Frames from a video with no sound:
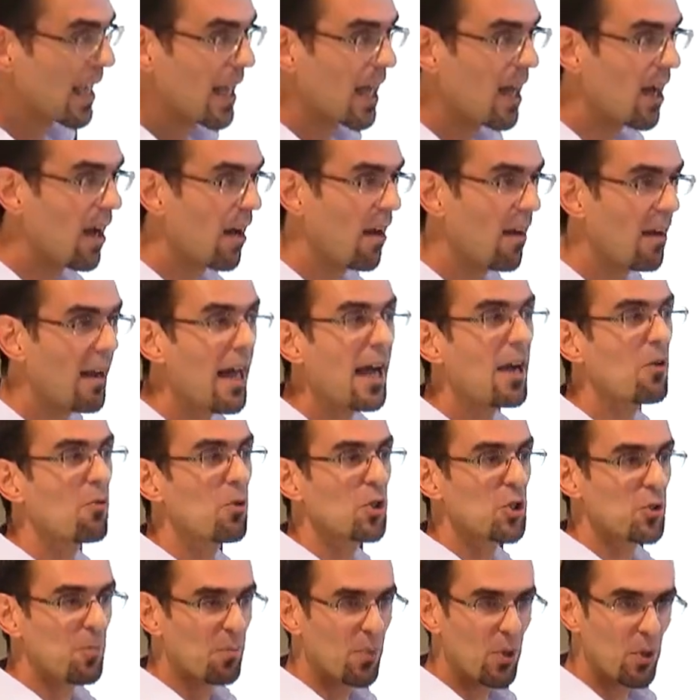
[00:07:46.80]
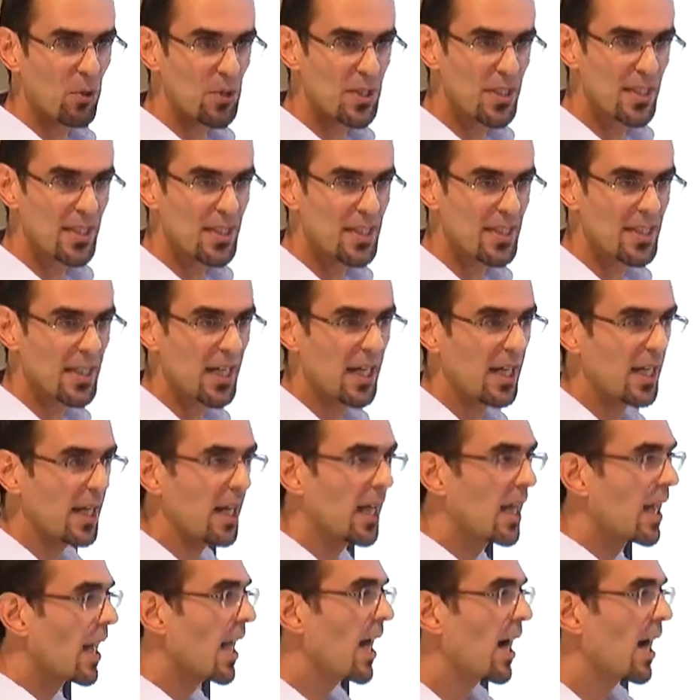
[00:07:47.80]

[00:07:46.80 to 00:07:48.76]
language processing,